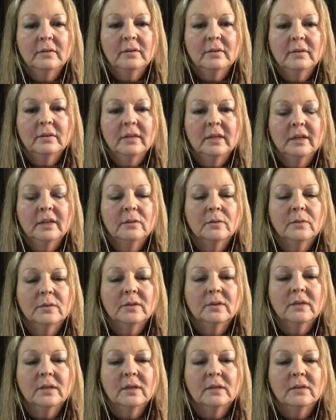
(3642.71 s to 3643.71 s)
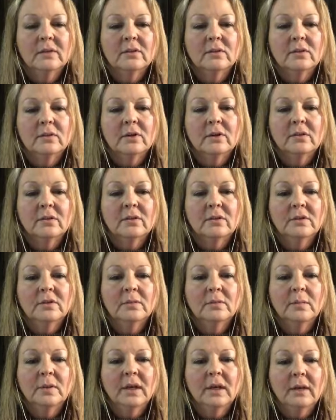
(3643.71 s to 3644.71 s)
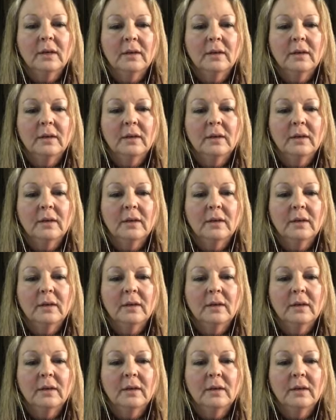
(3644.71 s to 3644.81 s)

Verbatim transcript: that you were sent to earth to be.